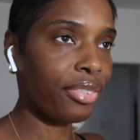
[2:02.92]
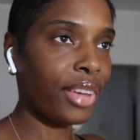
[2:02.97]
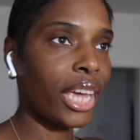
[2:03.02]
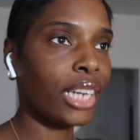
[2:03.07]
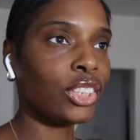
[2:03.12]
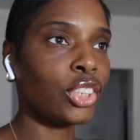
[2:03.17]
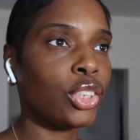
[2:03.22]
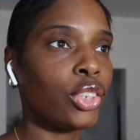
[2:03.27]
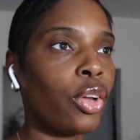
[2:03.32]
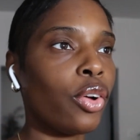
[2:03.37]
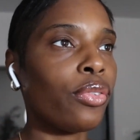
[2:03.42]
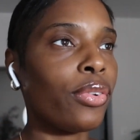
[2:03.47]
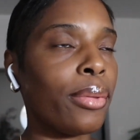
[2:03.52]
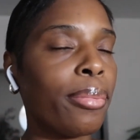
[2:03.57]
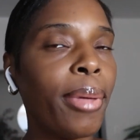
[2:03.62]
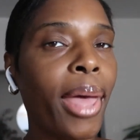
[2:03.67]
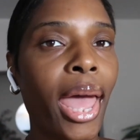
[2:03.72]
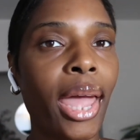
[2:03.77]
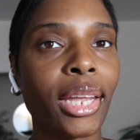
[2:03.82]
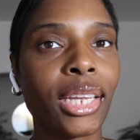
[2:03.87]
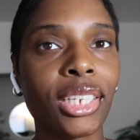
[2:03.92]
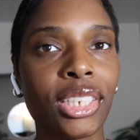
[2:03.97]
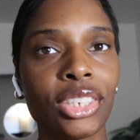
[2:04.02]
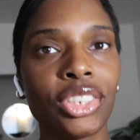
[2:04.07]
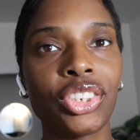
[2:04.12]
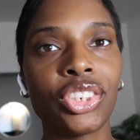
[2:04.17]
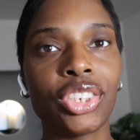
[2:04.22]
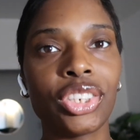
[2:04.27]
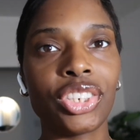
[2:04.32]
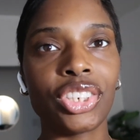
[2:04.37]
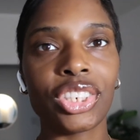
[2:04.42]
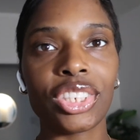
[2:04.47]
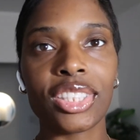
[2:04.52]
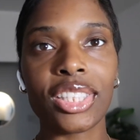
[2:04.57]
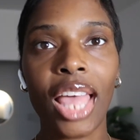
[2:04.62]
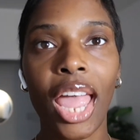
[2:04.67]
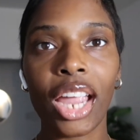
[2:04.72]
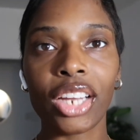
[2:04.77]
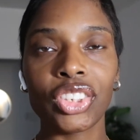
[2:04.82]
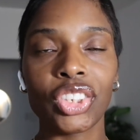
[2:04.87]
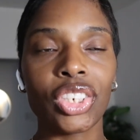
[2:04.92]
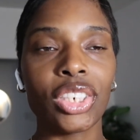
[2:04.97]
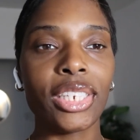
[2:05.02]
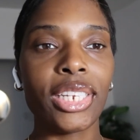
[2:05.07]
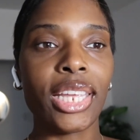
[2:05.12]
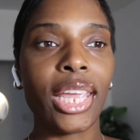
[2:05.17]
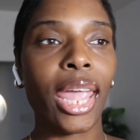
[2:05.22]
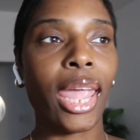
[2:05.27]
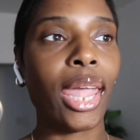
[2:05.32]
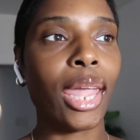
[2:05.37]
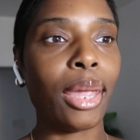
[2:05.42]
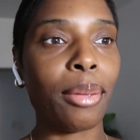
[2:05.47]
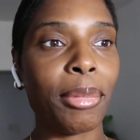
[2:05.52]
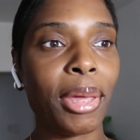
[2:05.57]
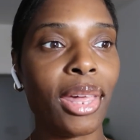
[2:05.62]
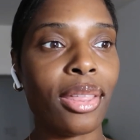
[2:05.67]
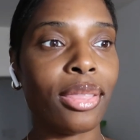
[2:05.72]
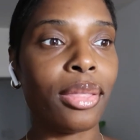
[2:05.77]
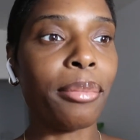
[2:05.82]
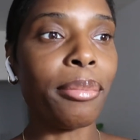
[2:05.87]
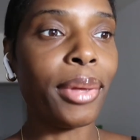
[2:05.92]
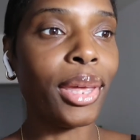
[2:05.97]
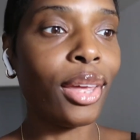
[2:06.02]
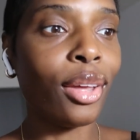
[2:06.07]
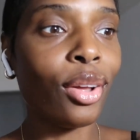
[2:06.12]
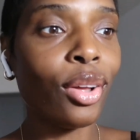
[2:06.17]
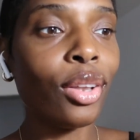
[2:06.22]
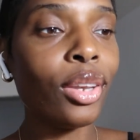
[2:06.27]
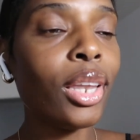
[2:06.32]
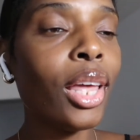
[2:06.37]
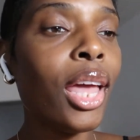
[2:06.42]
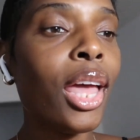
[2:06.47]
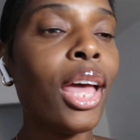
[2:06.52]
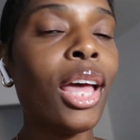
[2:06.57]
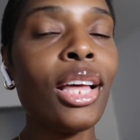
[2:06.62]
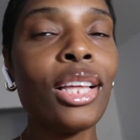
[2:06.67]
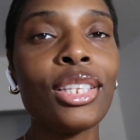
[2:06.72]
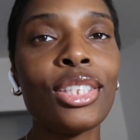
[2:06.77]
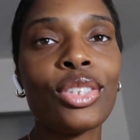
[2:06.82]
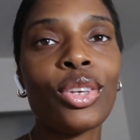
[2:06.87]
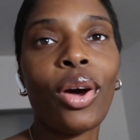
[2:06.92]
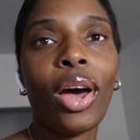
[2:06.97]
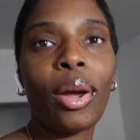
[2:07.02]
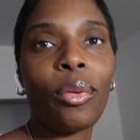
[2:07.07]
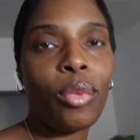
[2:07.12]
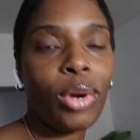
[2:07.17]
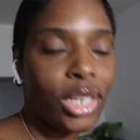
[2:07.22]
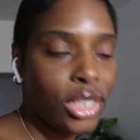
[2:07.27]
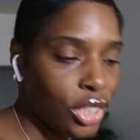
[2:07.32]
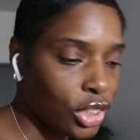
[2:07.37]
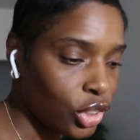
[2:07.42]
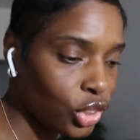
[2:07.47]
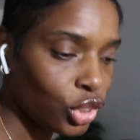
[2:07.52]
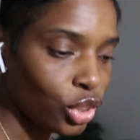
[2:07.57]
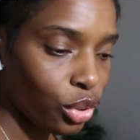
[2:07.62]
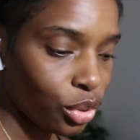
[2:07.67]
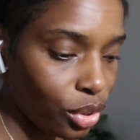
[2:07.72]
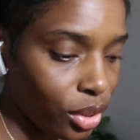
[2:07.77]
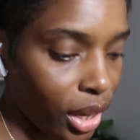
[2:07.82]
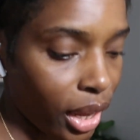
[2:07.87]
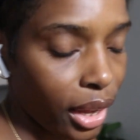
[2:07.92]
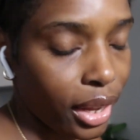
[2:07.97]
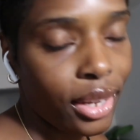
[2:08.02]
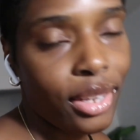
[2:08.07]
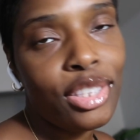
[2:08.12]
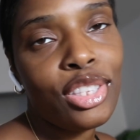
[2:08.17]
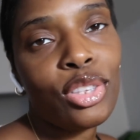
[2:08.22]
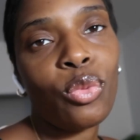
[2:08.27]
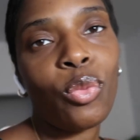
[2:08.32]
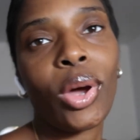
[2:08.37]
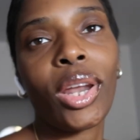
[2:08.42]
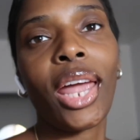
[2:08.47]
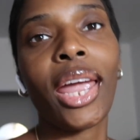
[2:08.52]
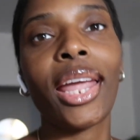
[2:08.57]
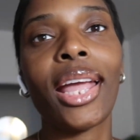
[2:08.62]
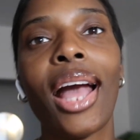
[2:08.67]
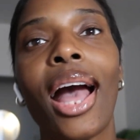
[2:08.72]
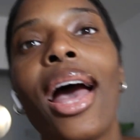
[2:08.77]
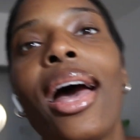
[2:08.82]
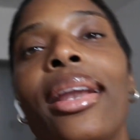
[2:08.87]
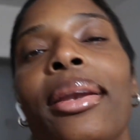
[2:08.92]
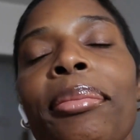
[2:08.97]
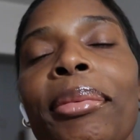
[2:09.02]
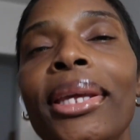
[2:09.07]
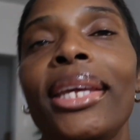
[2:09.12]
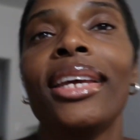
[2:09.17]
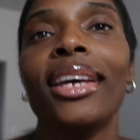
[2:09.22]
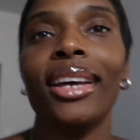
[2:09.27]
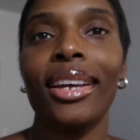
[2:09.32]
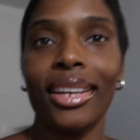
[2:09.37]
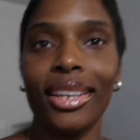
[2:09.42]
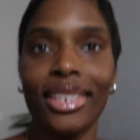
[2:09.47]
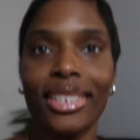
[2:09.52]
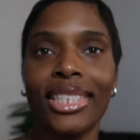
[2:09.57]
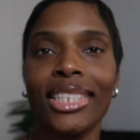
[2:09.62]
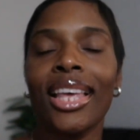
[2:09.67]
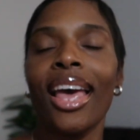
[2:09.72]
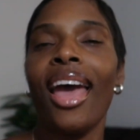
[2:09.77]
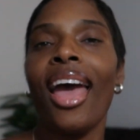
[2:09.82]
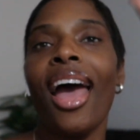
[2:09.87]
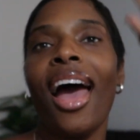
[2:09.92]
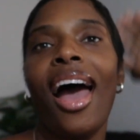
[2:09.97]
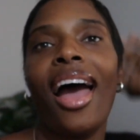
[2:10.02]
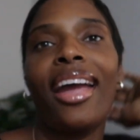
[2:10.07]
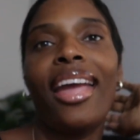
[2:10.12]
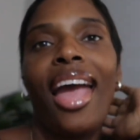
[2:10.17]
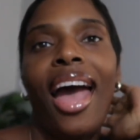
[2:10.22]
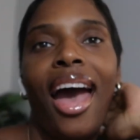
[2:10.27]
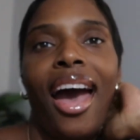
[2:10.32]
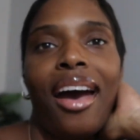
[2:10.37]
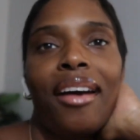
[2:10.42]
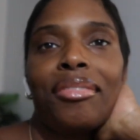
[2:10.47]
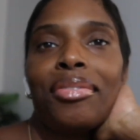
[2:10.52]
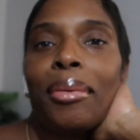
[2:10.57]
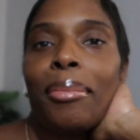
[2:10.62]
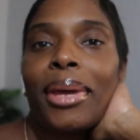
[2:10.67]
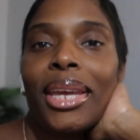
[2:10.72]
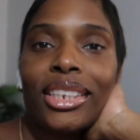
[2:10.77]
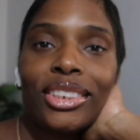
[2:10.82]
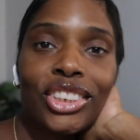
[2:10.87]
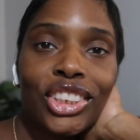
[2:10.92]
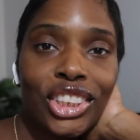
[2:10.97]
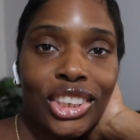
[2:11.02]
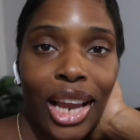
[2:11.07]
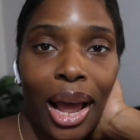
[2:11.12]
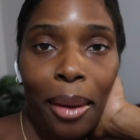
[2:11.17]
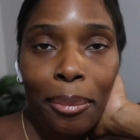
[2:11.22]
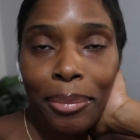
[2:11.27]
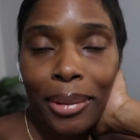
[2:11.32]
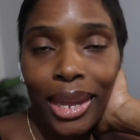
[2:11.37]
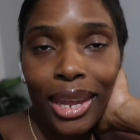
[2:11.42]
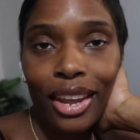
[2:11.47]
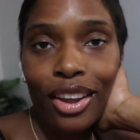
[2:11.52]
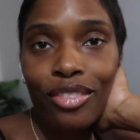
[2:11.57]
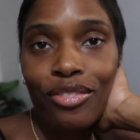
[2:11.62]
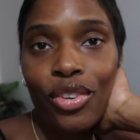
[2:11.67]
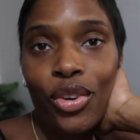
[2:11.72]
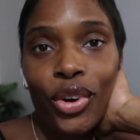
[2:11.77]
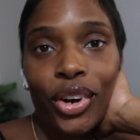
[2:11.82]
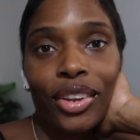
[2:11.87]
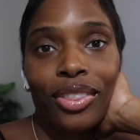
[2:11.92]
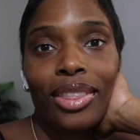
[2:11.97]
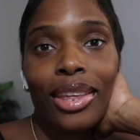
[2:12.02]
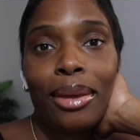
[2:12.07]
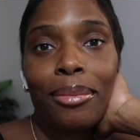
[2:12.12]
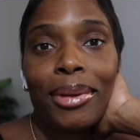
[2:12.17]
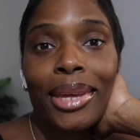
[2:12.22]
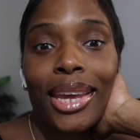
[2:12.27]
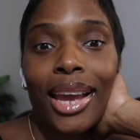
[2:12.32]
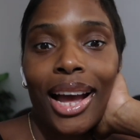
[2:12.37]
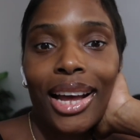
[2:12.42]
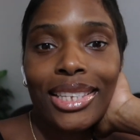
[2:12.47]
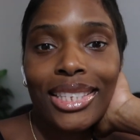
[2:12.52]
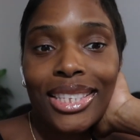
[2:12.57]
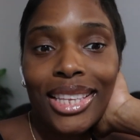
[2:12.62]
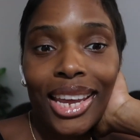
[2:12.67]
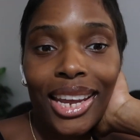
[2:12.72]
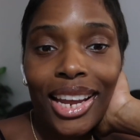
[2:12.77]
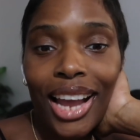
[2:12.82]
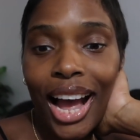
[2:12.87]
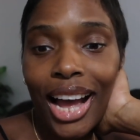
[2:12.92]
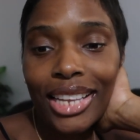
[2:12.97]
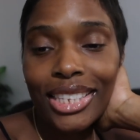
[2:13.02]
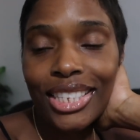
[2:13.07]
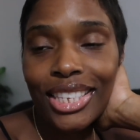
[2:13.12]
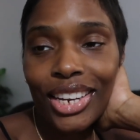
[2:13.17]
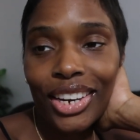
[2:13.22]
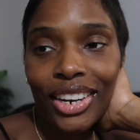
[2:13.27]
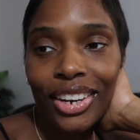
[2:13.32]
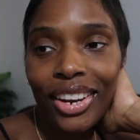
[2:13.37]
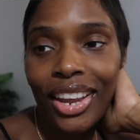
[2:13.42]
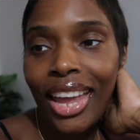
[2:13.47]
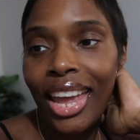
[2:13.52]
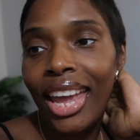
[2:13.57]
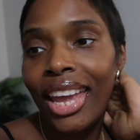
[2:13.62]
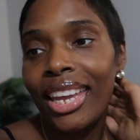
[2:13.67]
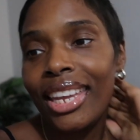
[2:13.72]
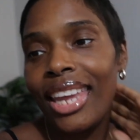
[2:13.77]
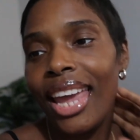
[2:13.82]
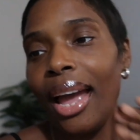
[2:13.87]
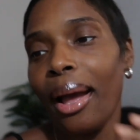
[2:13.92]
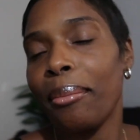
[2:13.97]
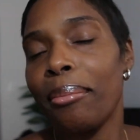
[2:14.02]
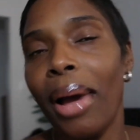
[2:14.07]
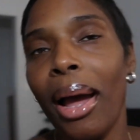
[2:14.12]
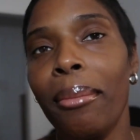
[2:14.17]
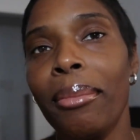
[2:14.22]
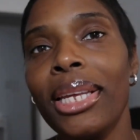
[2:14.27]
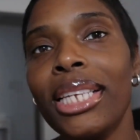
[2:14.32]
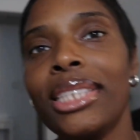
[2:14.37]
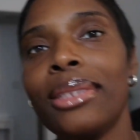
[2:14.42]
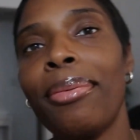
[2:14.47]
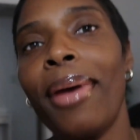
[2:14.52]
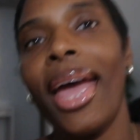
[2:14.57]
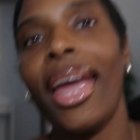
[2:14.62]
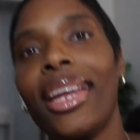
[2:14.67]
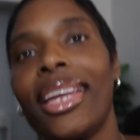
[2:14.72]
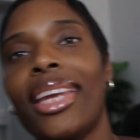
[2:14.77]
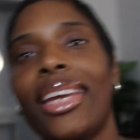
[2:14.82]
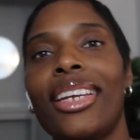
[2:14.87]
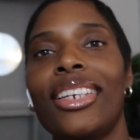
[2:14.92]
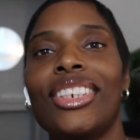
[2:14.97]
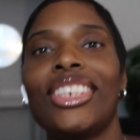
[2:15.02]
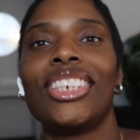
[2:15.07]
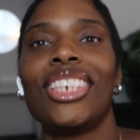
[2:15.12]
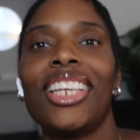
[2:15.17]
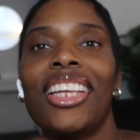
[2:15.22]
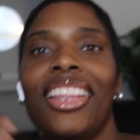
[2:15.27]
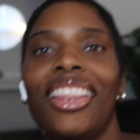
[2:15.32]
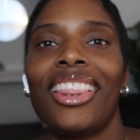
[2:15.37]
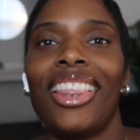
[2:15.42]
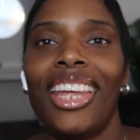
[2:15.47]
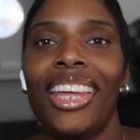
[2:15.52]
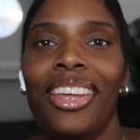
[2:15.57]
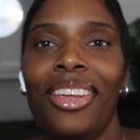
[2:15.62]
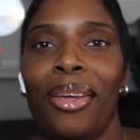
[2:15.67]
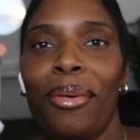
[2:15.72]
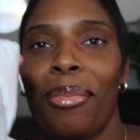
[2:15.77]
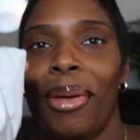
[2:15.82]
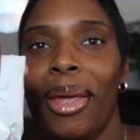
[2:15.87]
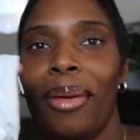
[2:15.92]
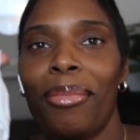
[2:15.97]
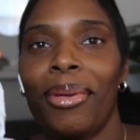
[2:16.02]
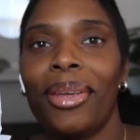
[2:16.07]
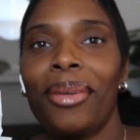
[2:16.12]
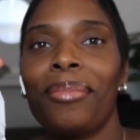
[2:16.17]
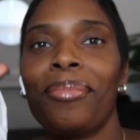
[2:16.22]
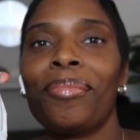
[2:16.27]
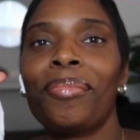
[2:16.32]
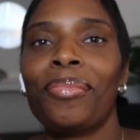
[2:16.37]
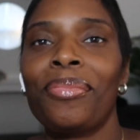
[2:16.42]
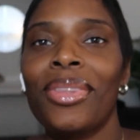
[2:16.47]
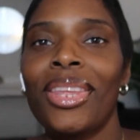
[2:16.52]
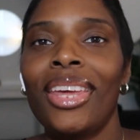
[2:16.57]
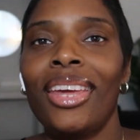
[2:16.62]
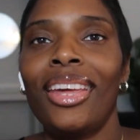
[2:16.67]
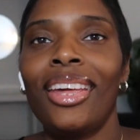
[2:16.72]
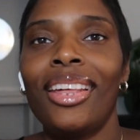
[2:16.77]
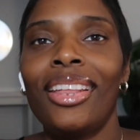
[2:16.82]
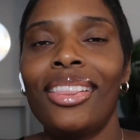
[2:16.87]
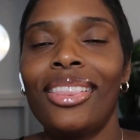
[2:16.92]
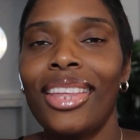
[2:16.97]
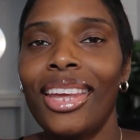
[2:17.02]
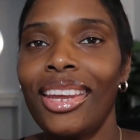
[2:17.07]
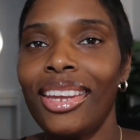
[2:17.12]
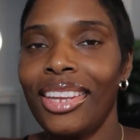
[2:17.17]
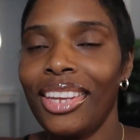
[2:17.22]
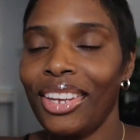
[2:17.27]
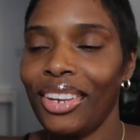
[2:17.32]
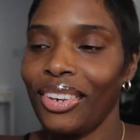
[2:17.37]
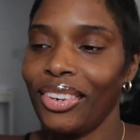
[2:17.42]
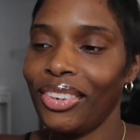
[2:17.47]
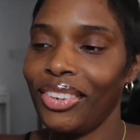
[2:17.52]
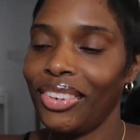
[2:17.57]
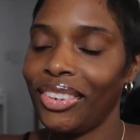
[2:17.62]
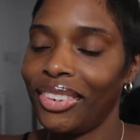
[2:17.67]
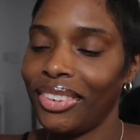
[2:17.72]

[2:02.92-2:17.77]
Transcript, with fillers: Fashion Nova package just actually came in the mail. So I wanted to show you guys what I got because I have been shopping for the Beyoncé concert. Yeah, mommy's package. Thank you, baby. Thank you.